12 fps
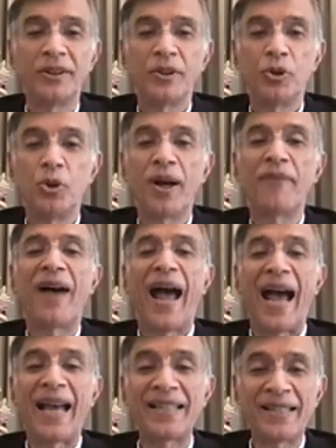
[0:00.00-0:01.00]
You have
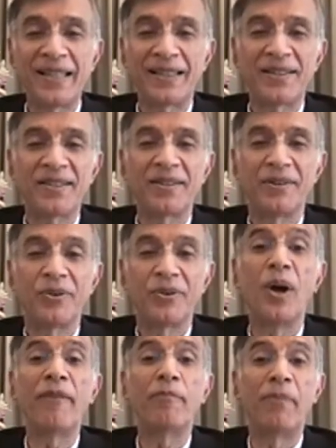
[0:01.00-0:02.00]
assets.
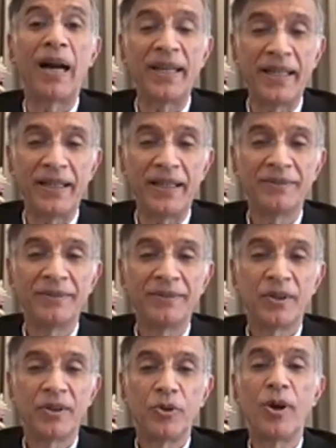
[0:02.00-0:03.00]
You have money.
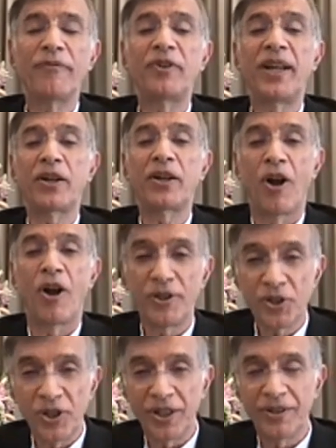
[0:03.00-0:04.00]
You have
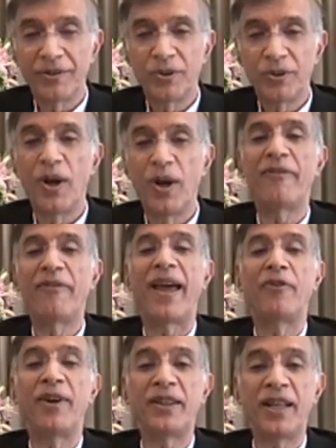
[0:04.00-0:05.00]
technology. You have
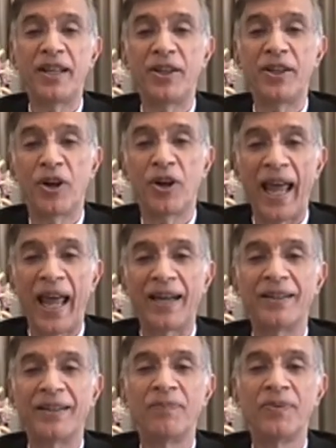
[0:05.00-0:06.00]
everything in your
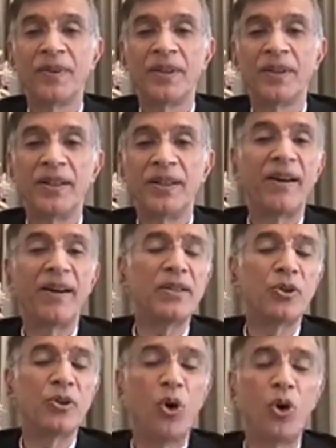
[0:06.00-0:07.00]
hand. There
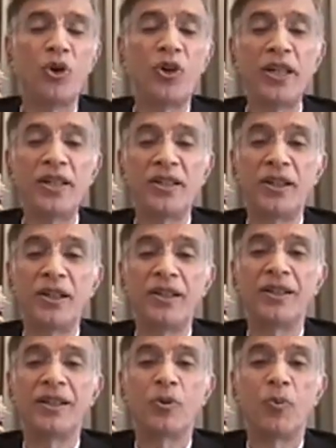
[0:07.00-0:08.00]
is no
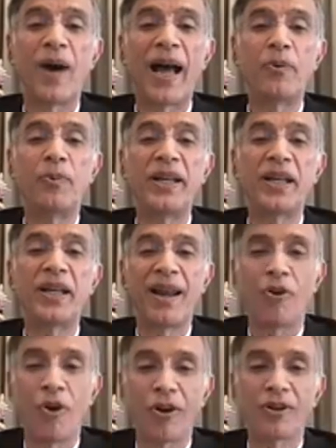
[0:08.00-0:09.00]
reason why we
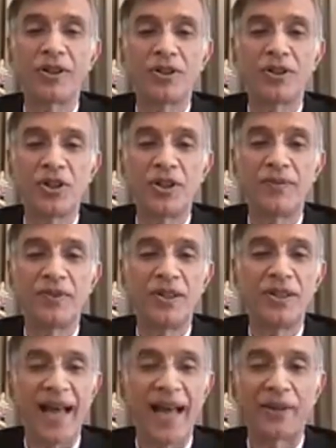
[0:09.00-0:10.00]
cannot achieve
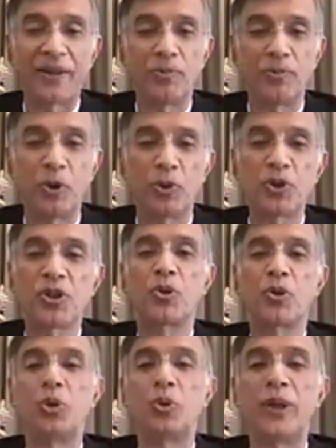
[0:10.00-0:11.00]
these attributes
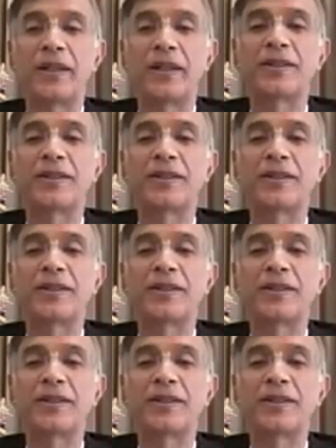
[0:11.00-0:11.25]
to do it.